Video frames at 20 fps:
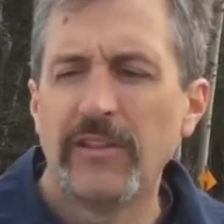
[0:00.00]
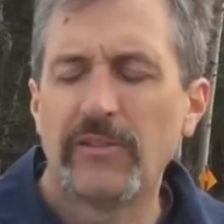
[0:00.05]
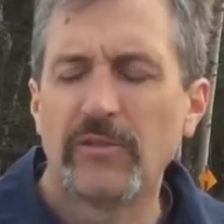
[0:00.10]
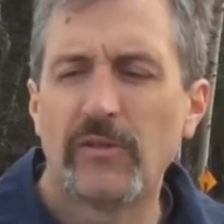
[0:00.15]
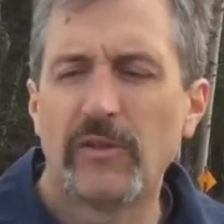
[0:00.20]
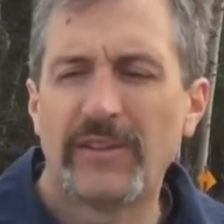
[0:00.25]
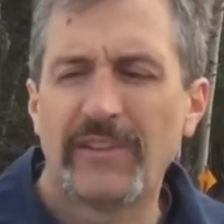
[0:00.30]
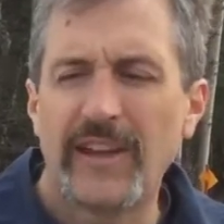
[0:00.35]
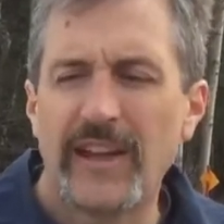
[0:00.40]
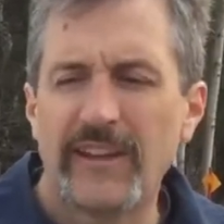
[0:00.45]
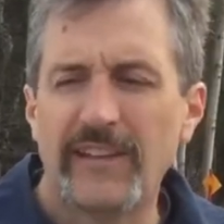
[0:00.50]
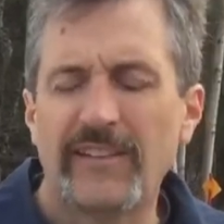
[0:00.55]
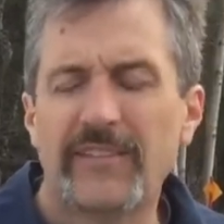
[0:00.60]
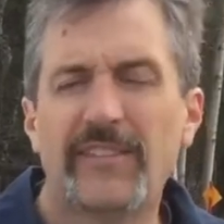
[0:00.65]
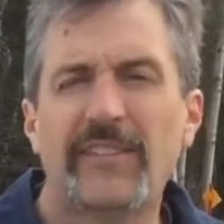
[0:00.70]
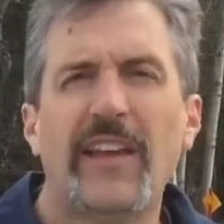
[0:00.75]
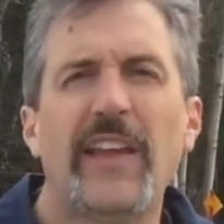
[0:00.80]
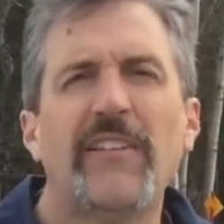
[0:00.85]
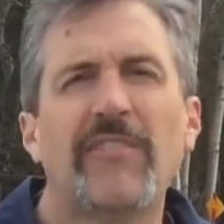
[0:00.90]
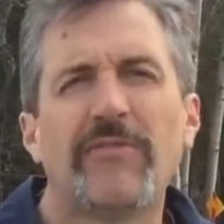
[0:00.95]
so it's at a
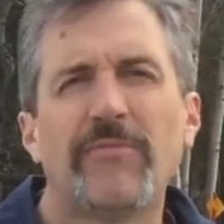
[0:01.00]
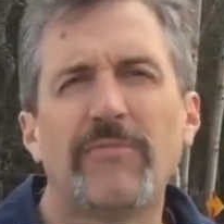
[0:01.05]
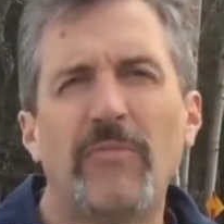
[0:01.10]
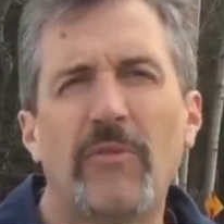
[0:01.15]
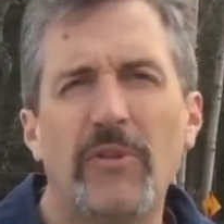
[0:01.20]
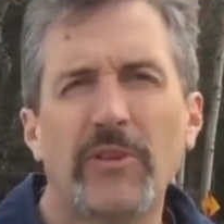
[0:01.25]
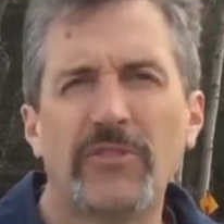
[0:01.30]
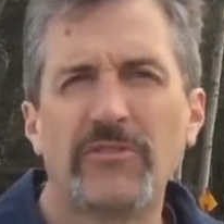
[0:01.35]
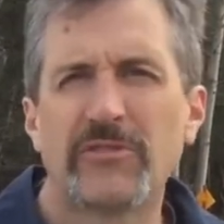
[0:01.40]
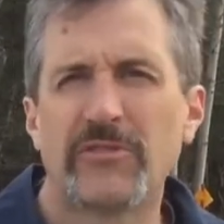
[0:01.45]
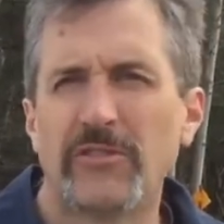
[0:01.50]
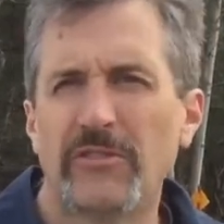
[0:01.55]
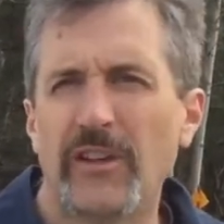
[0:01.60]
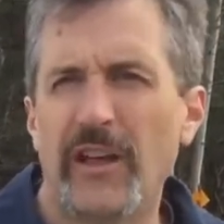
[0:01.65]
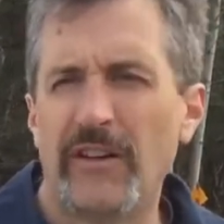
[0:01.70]
safe moisture